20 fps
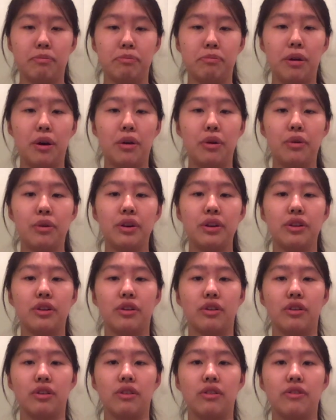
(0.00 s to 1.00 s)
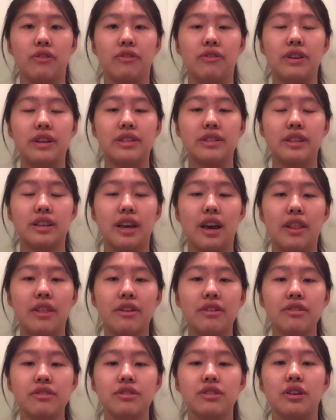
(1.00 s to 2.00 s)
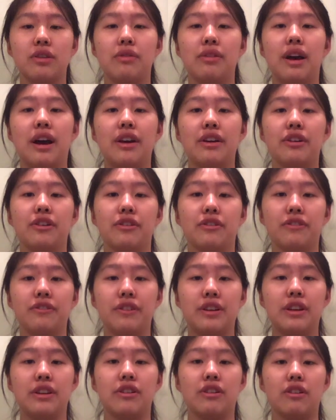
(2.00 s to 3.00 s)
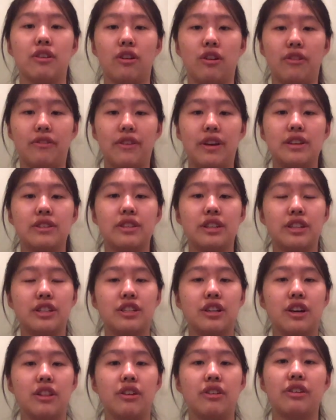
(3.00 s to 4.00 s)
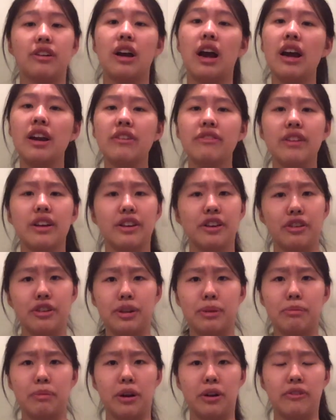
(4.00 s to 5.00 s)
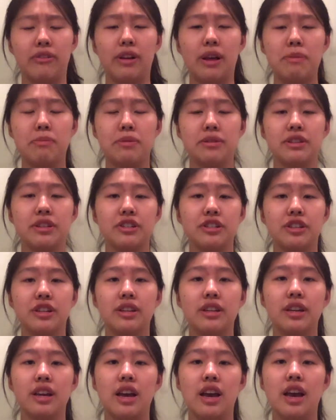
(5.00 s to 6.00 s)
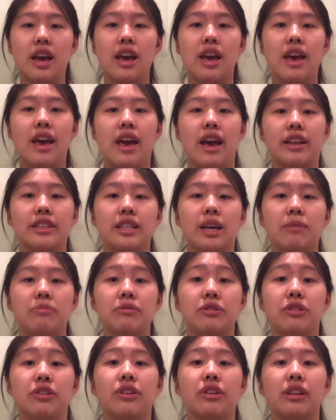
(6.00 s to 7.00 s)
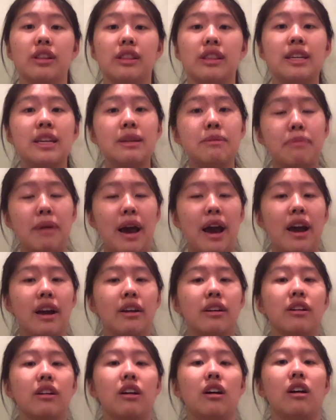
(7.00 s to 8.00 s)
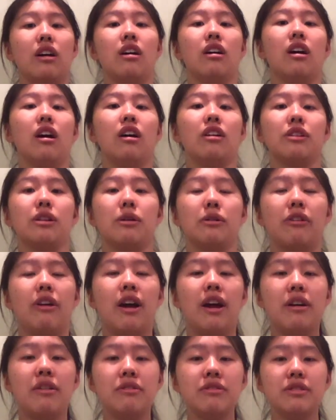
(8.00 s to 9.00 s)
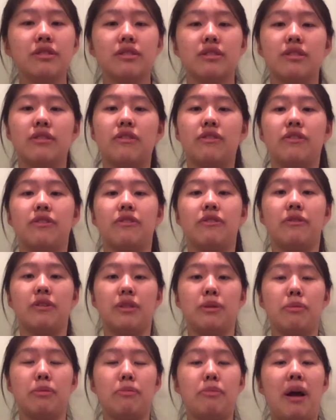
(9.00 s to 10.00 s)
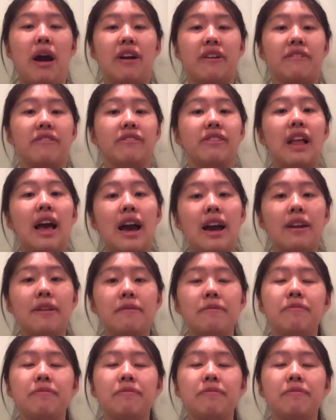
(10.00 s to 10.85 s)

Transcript: bow your feet together so that your feet are facing each other, kind of like you're in a butterfly position, except you're gonna lean back on the ground with your back flat,